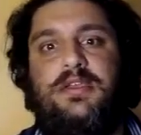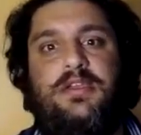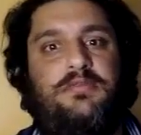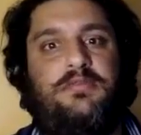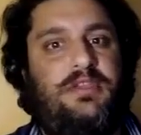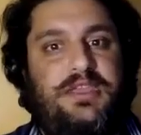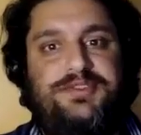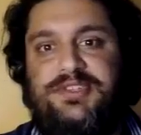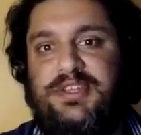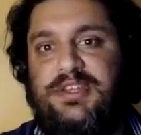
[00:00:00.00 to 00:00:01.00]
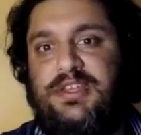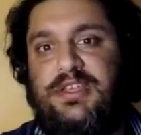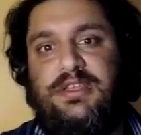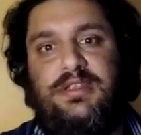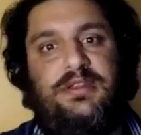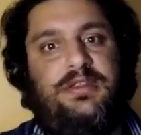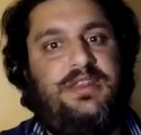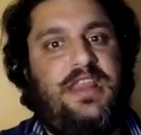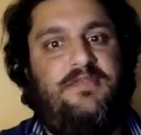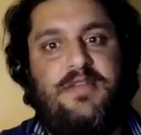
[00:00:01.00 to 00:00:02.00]
You're really interested in
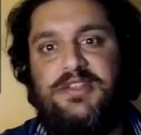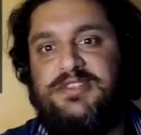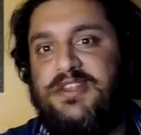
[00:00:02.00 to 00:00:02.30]
Native American